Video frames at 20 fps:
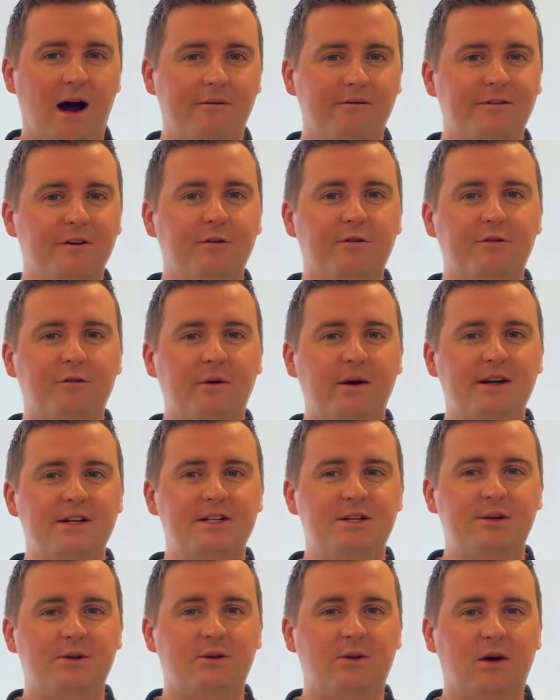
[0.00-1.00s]
feel free
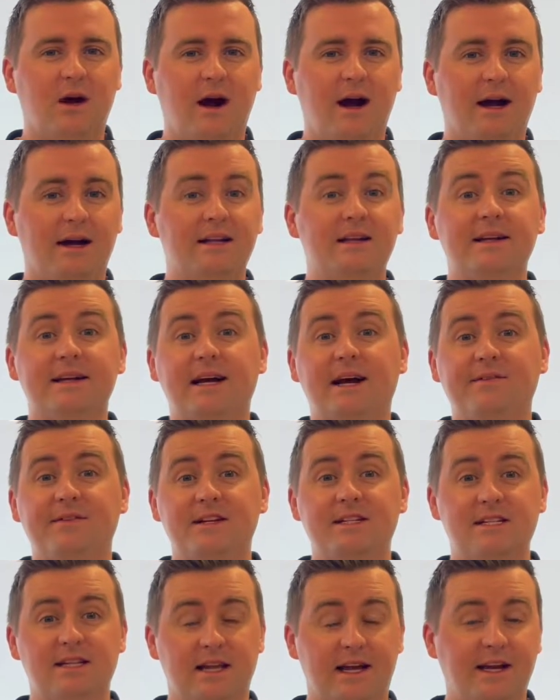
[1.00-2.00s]
to click on
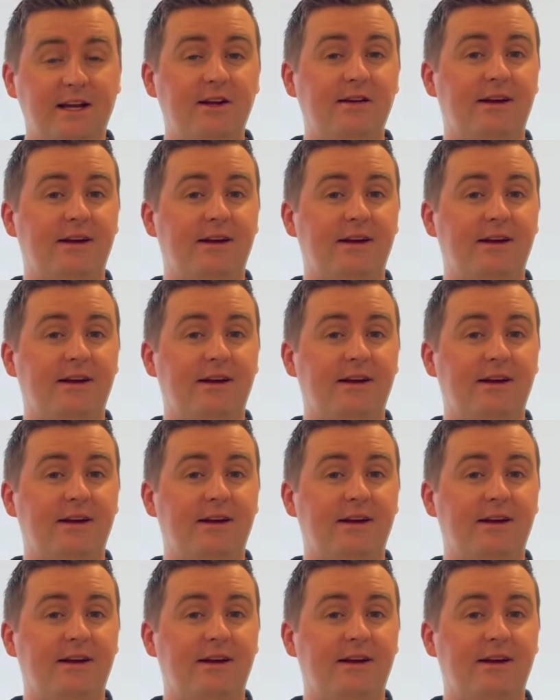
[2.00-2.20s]
this link.